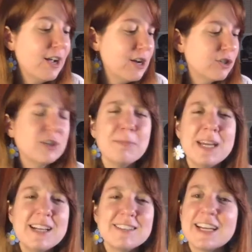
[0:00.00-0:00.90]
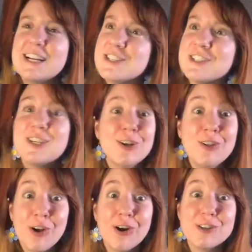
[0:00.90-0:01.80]
So to me, it's like, it's
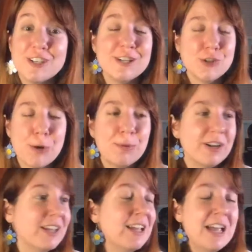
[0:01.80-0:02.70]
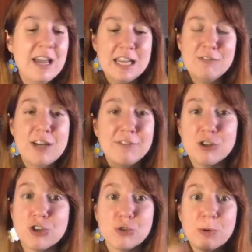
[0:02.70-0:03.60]
still hard to interpret it, even after
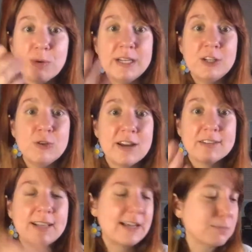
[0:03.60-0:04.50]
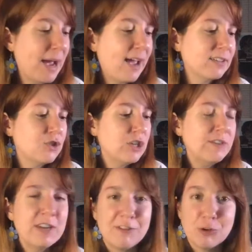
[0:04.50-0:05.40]
just rereading you guys the last passage,
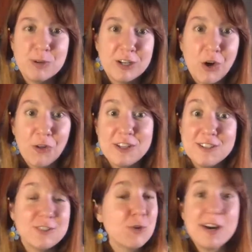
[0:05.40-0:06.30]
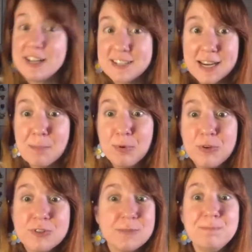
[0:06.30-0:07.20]
even after reading all these great
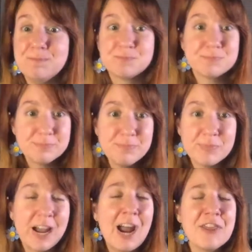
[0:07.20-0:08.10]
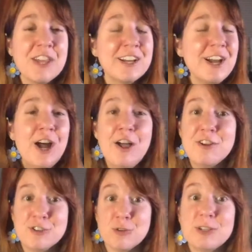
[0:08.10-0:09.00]
examples. I think
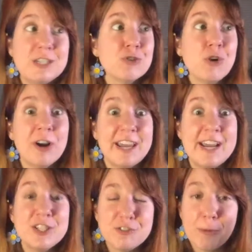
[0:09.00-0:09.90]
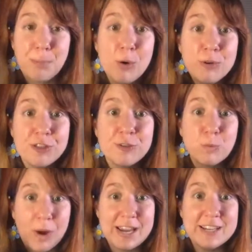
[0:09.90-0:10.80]
there's a really strong case for both
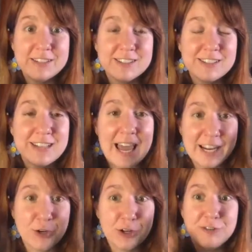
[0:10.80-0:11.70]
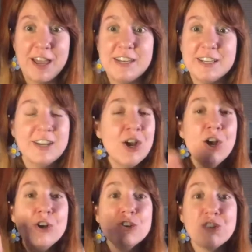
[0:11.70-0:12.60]
ways that it could have ended.
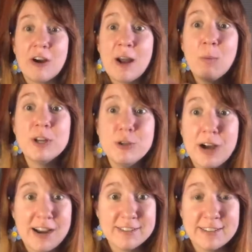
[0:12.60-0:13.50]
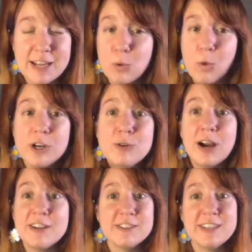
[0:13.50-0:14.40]
Shout out what you guys think. What do you
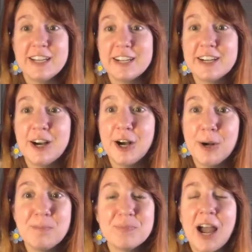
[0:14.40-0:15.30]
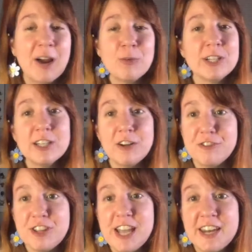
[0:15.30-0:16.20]
guys think? I really
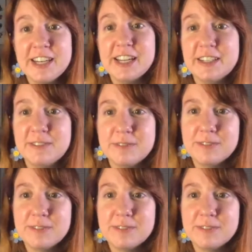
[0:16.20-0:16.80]
love the ending.